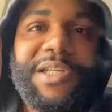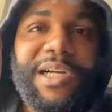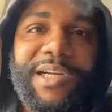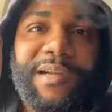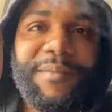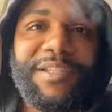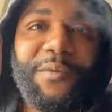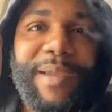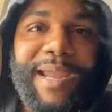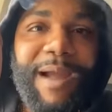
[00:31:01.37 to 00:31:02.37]
to the army
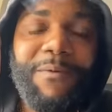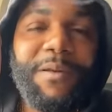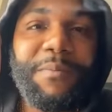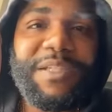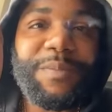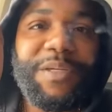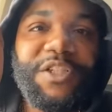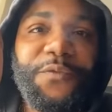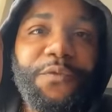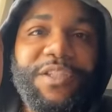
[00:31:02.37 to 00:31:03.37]
so bad. I wanted to be
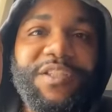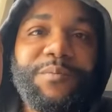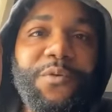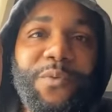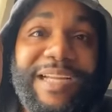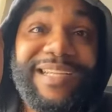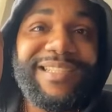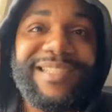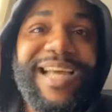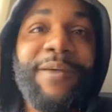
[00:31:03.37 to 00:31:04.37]
Special Forces
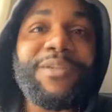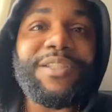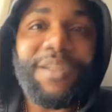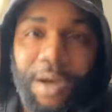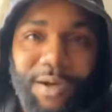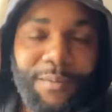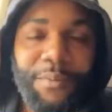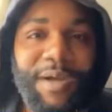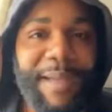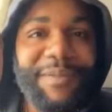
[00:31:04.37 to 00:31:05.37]
Marine since I was younger,
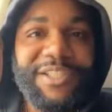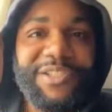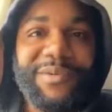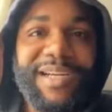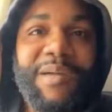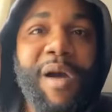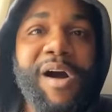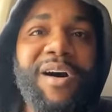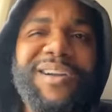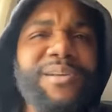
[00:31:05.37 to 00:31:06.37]
bro. I've been shooting gun.
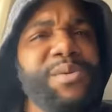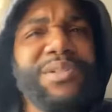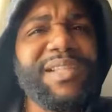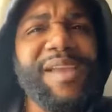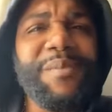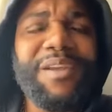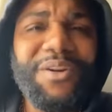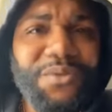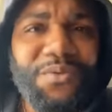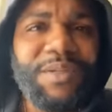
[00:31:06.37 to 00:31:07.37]
My uncle used to take me
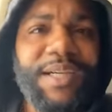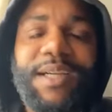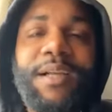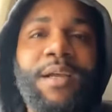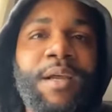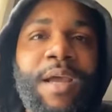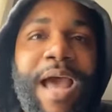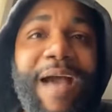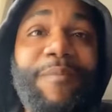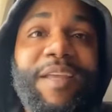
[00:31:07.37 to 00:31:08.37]
coon hunting.
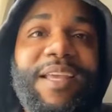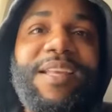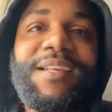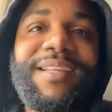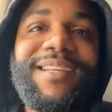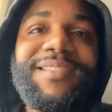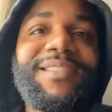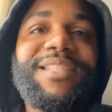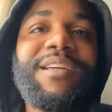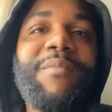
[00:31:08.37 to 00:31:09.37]
I've been killing
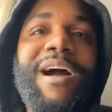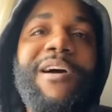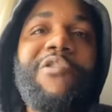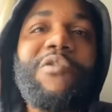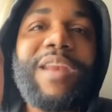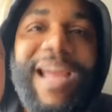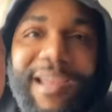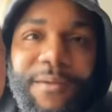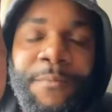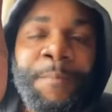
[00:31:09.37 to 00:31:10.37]
deals and shit my whole
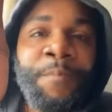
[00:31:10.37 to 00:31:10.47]
life.